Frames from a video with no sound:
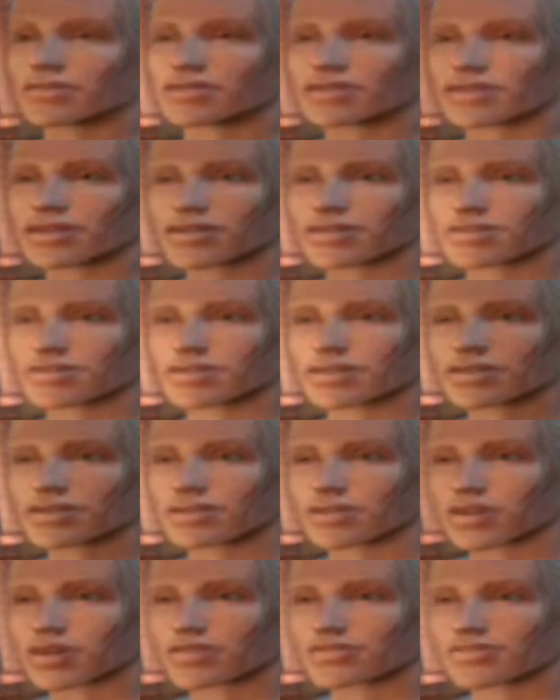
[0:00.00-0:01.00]
Yes, yep. it
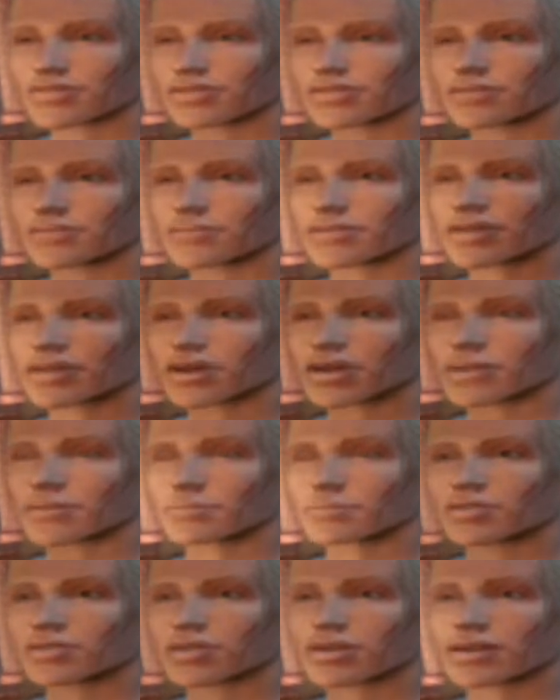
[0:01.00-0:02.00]
Hi, does that's me. to
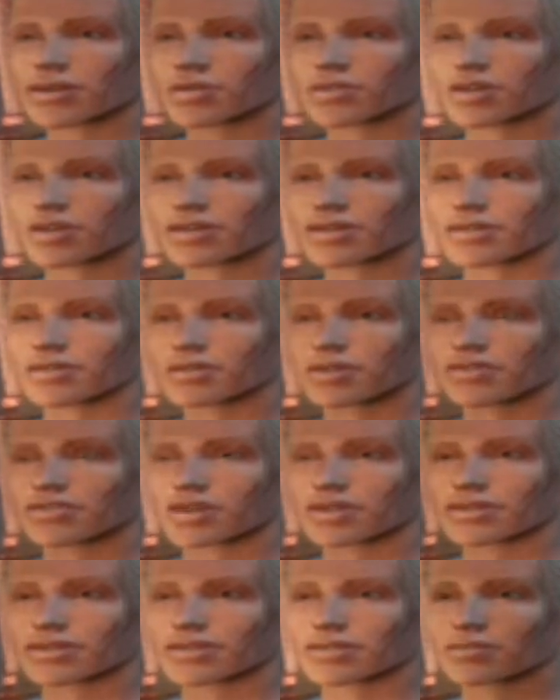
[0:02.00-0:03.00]
happen now and again,
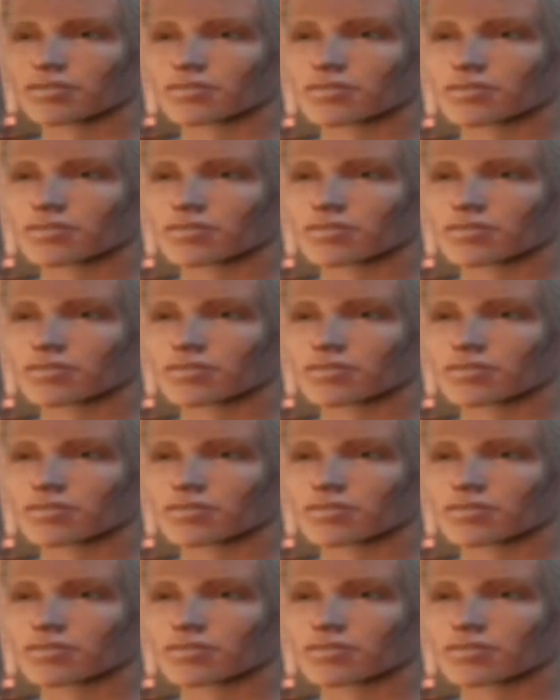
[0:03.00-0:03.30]
doesn't it?